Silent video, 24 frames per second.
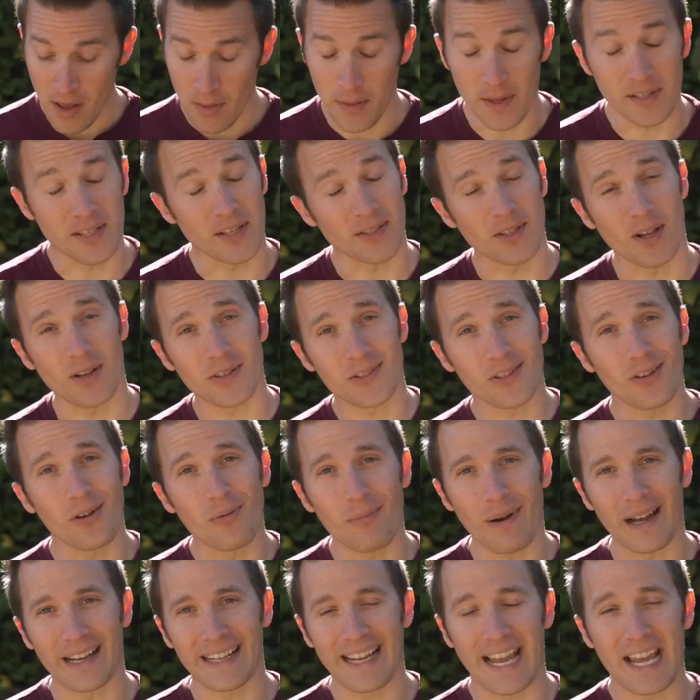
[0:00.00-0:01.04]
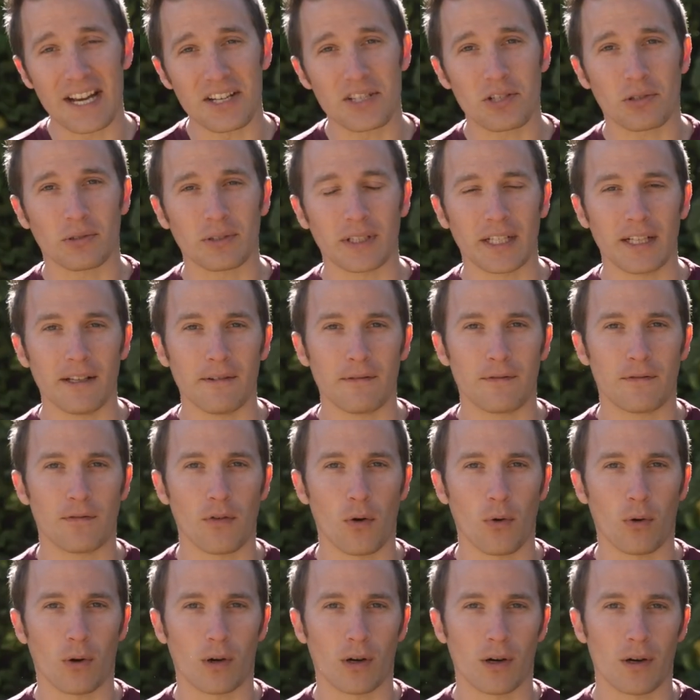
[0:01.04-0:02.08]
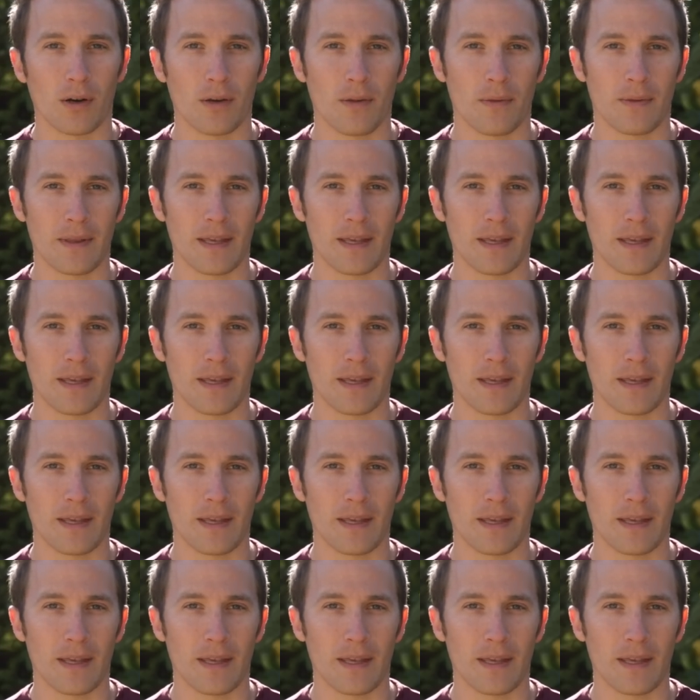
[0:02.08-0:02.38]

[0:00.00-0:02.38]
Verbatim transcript: This is also my entry for